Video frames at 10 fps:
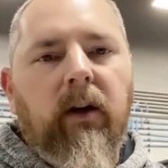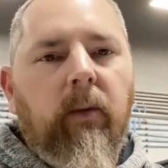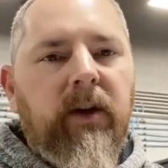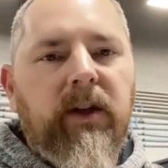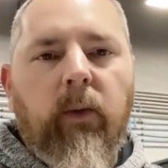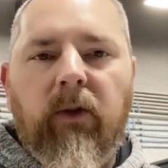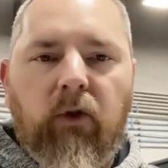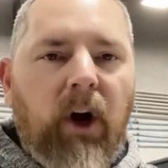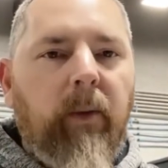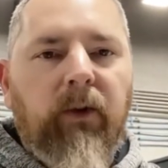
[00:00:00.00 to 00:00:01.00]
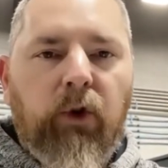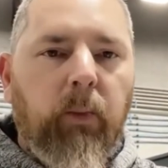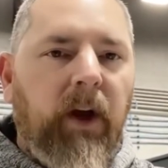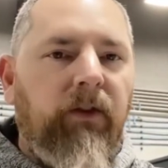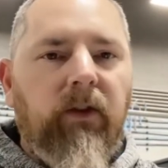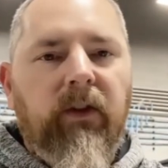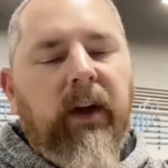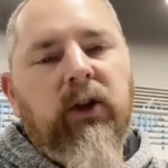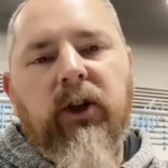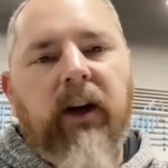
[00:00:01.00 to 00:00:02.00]
Someone's grabbing two pieces
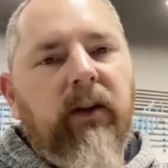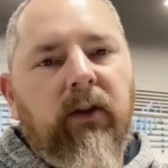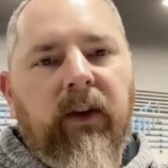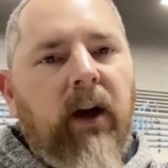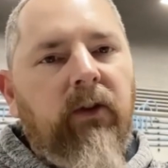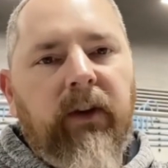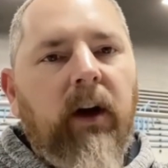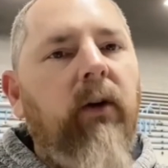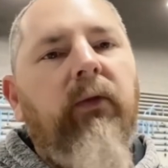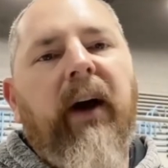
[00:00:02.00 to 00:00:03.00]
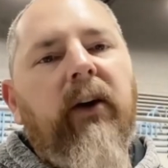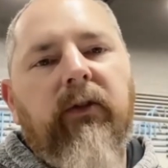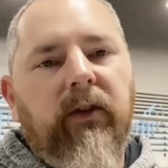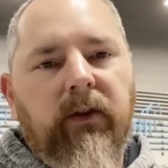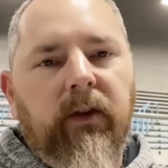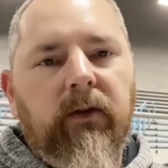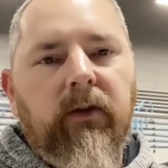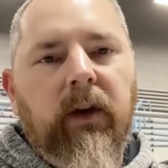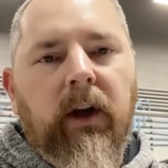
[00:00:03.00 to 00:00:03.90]
saying, check this out, see how fast this is.